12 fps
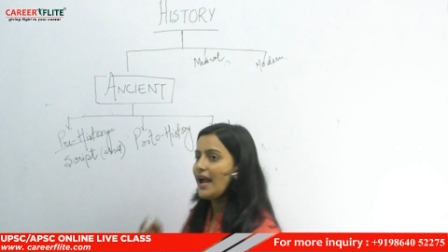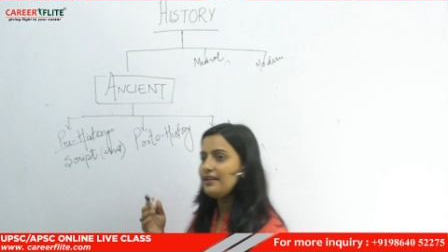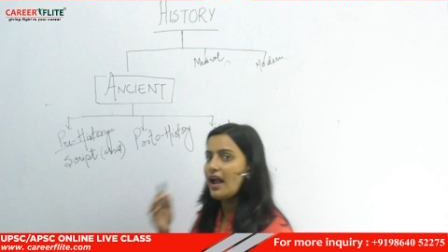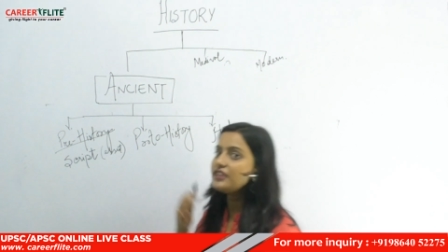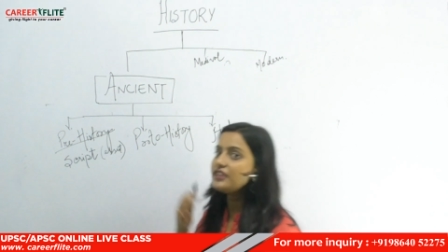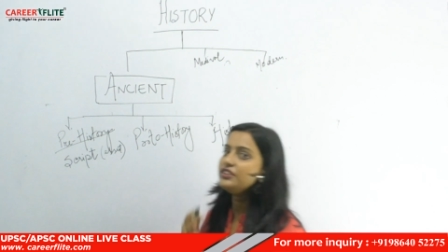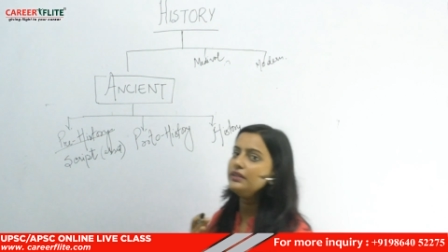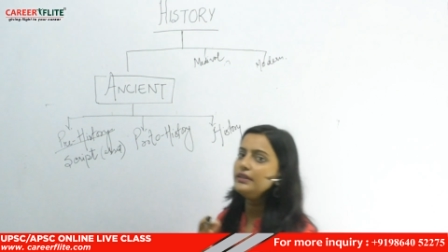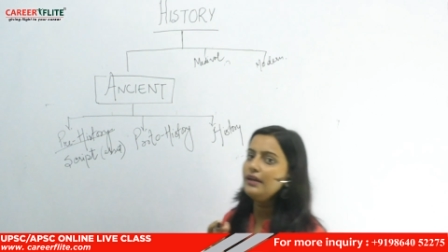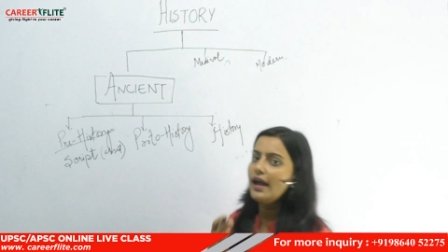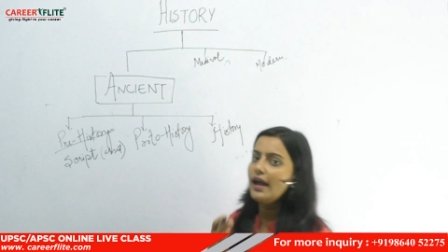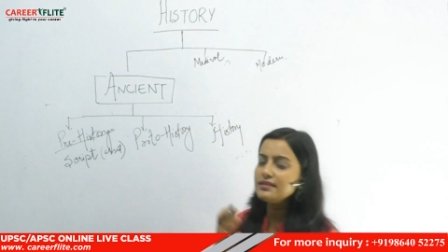actually
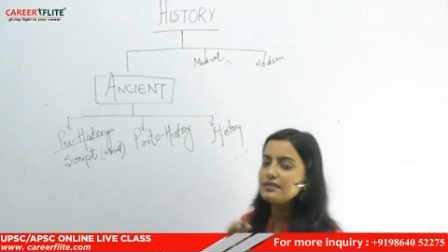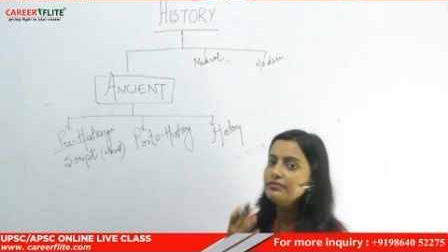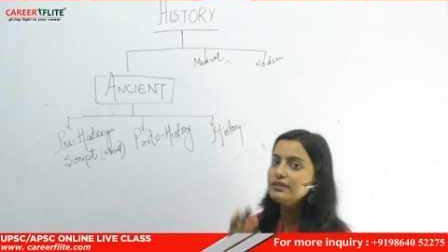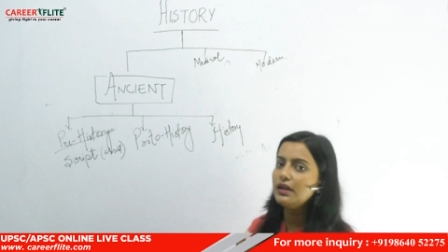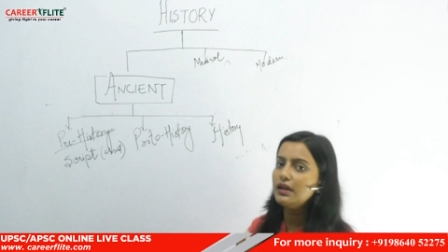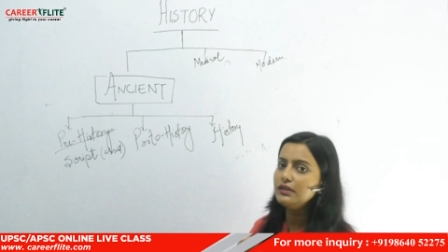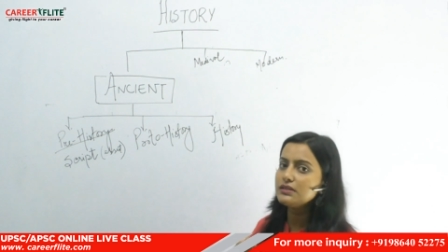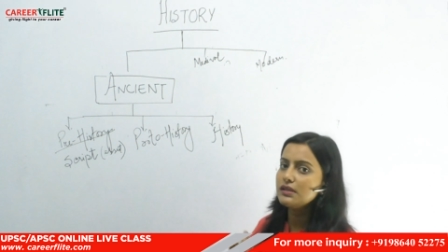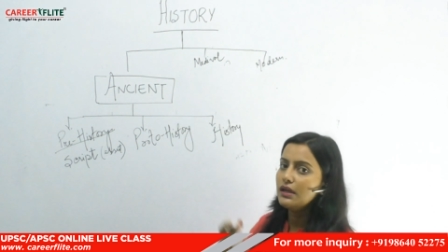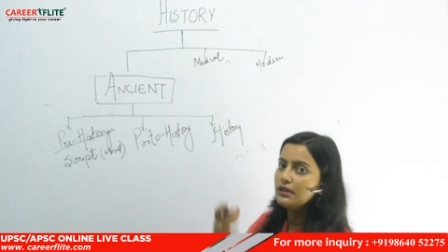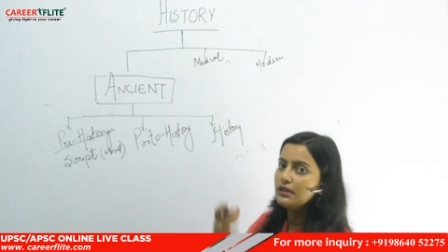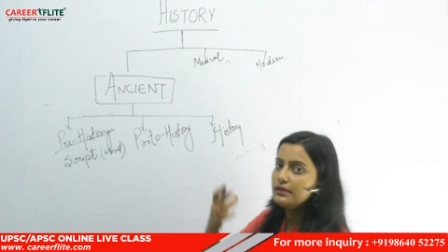has given us
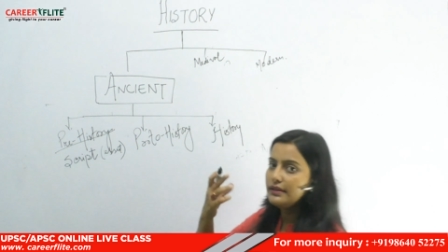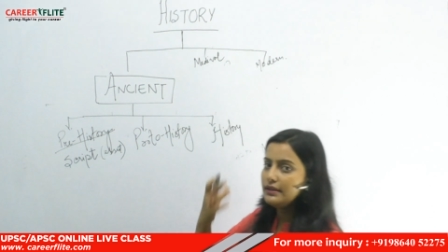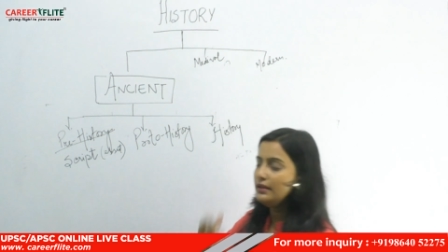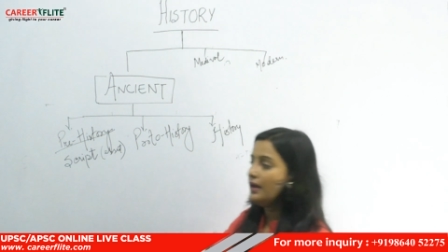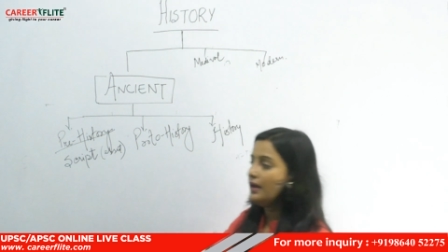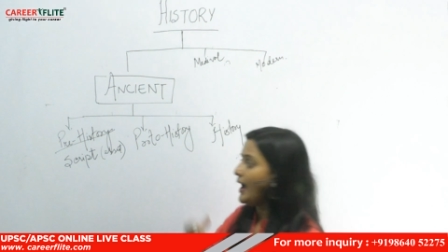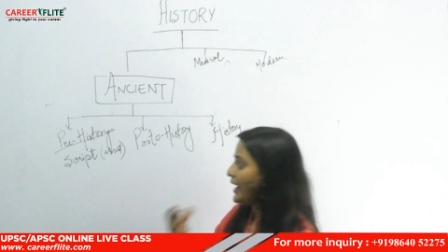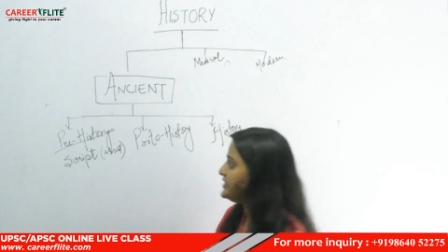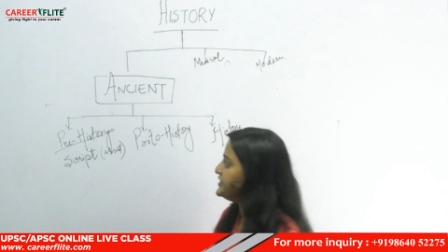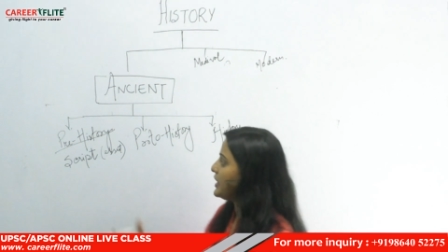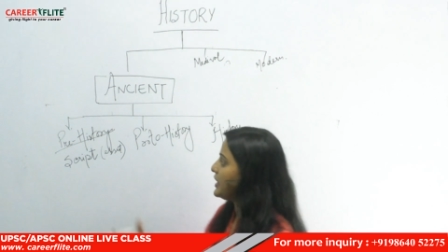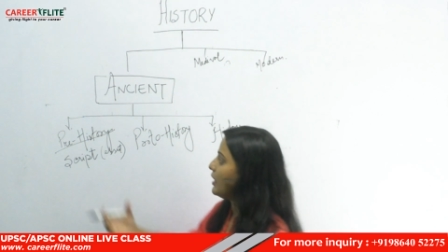the
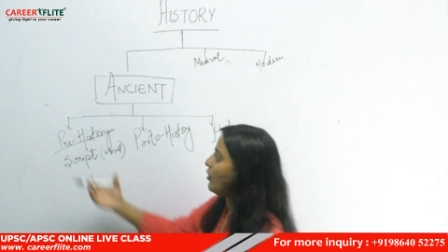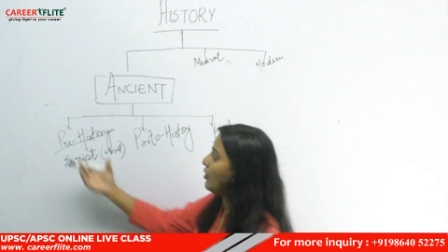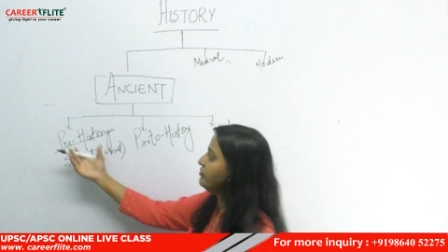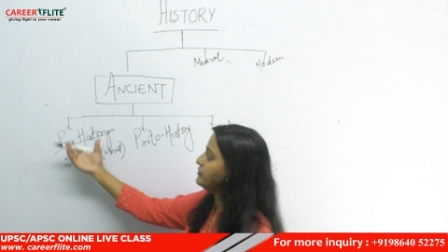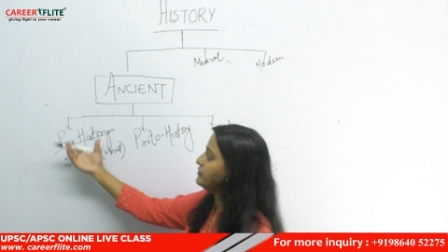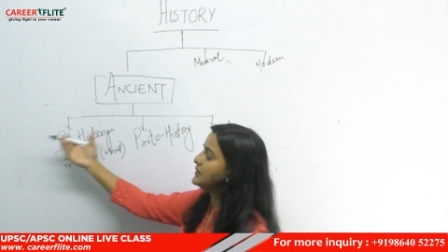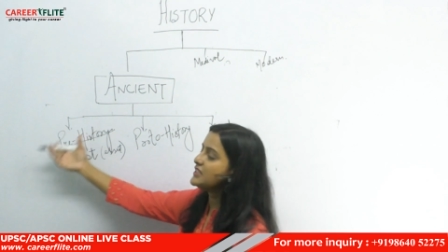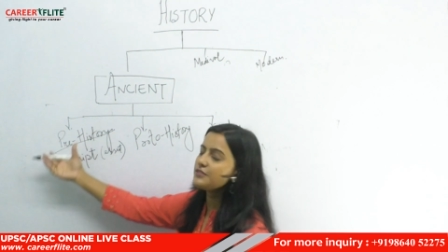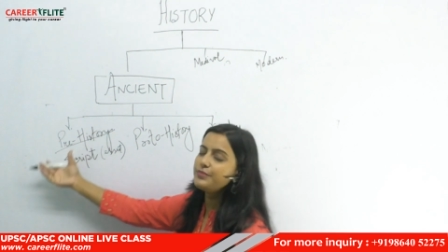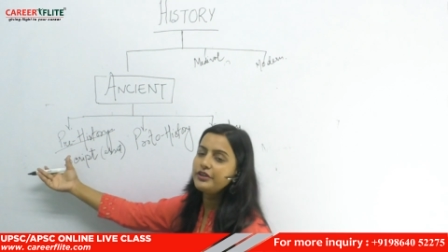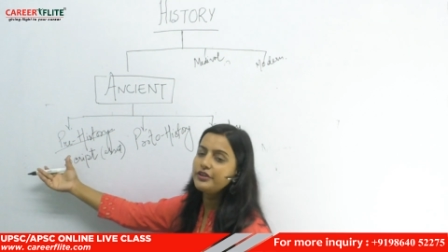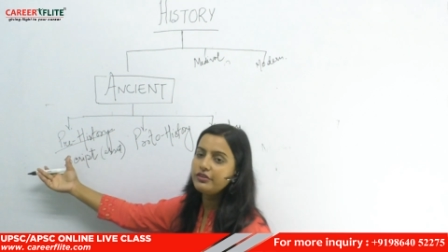idea of this
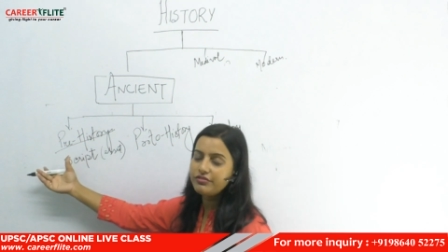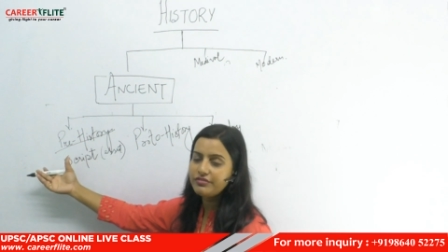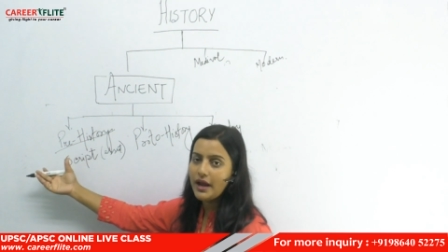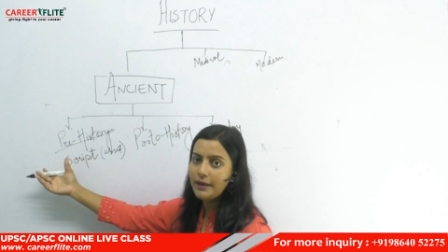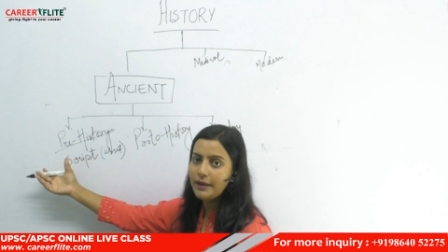period of time